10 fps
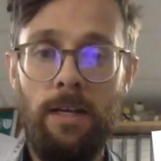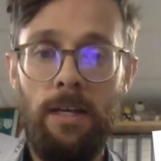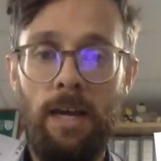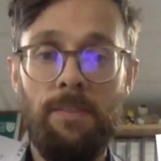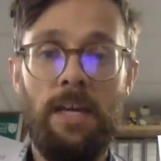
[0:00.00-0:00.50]

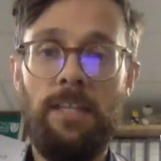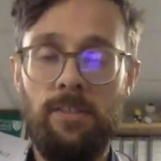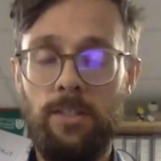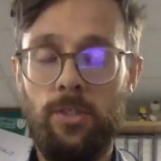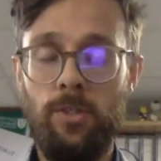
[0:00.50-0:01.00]
at that
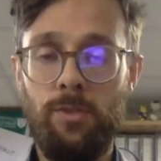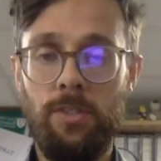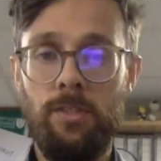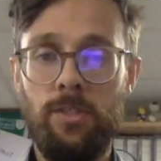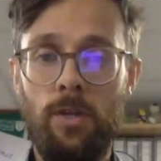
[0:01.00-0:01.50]
institution.
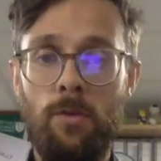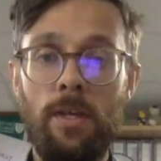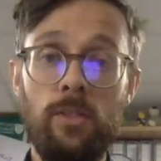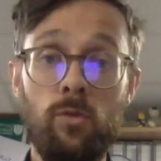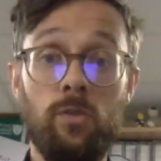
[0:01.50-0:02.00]
So
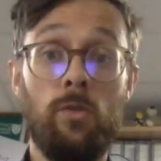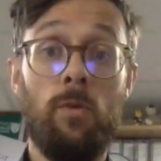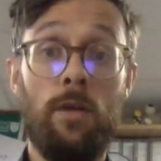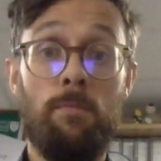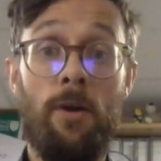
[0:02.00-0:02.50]
that's also
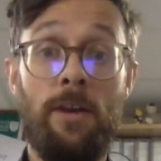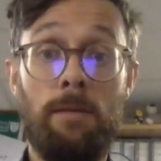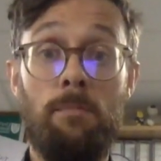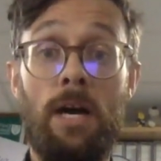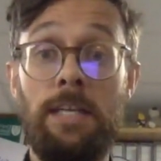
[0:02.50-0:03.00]
worth bearing
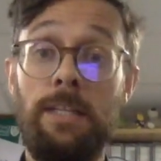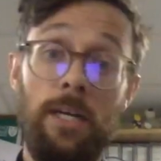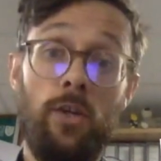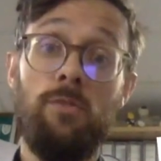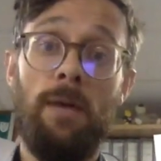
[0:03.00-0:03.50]
in mind, and that
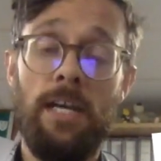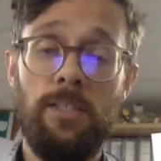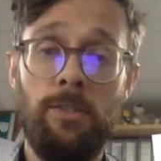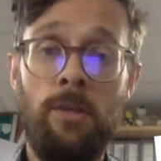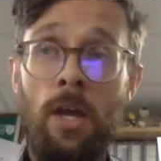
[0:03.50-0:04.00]
goes back
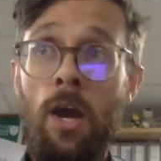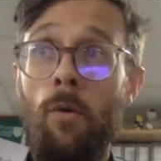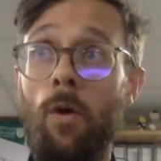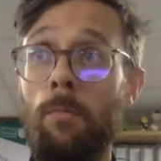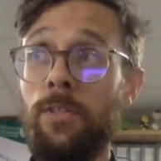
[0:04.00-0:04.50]
to
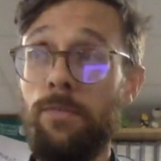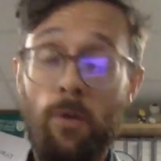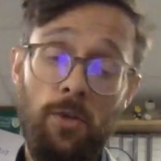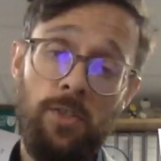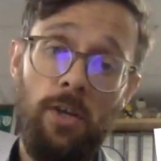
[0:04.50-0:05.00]
what Mr.
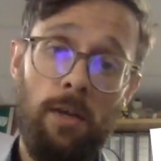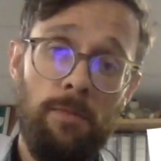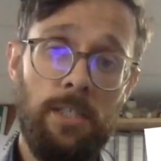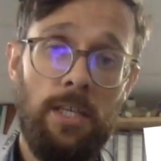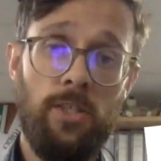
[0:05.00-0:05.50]
Forrester and
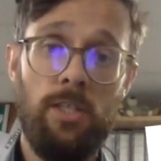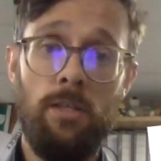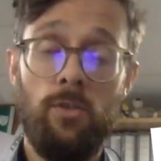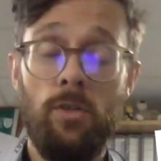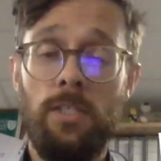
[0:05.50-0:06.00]

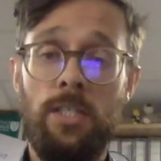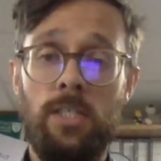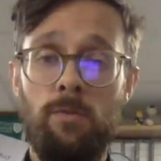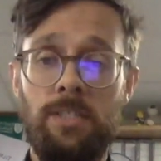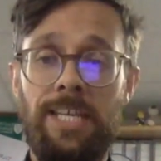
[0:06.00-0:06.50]
Dr.
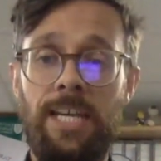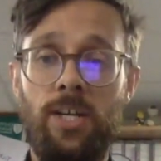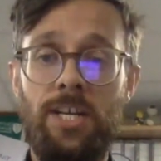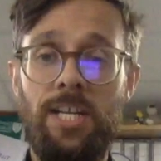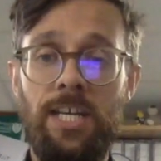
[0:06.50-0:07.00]
Hinchy were saying
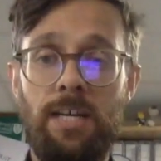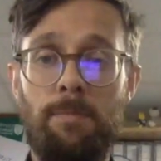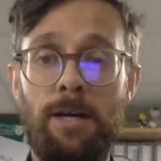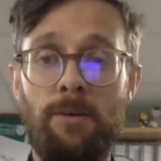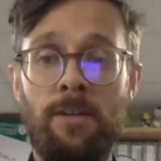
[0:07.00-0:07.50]
earlier
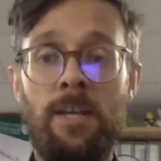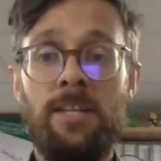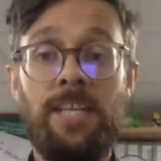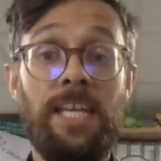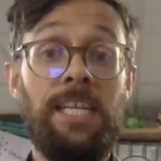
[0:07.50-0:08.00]
about
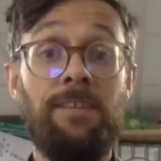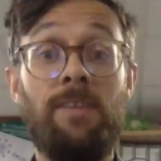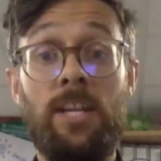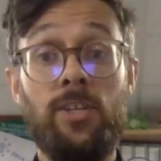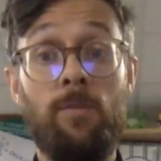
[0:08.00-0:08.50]
taking
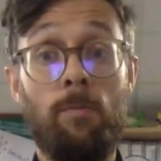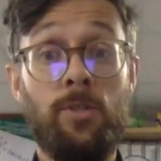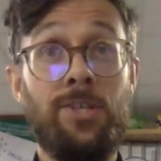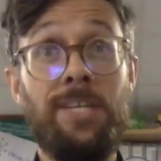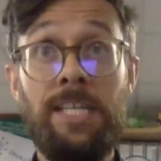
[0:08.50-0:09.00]
advantage of
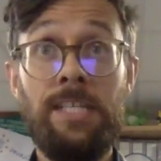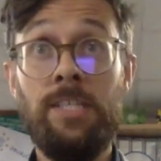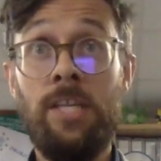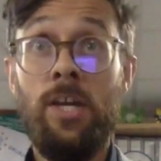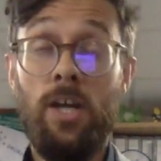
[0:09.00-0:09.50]
opportunities,
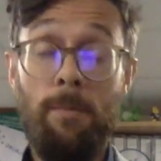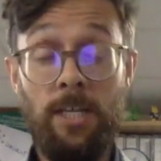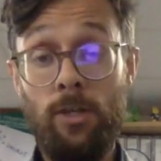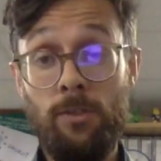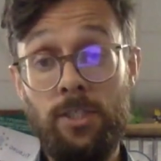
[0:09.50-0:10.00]
coming
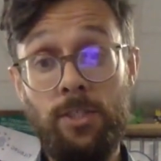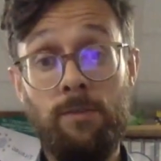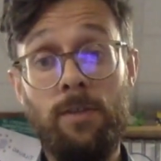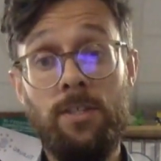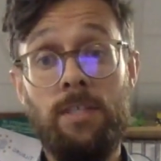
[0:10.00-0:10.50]
along to
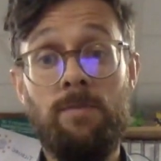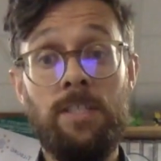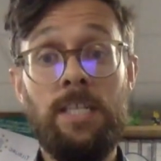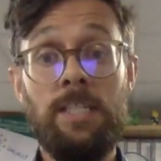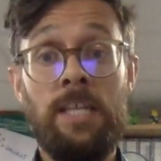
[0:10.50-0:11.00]
university
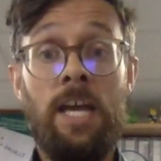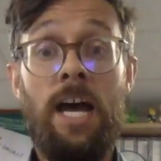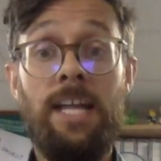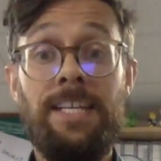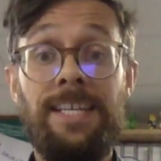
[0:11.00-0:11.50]
visits,
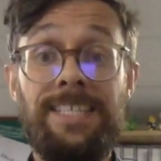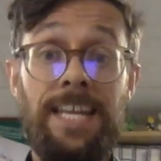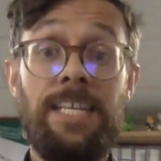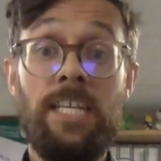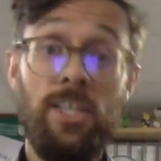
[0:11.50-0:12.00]
and attending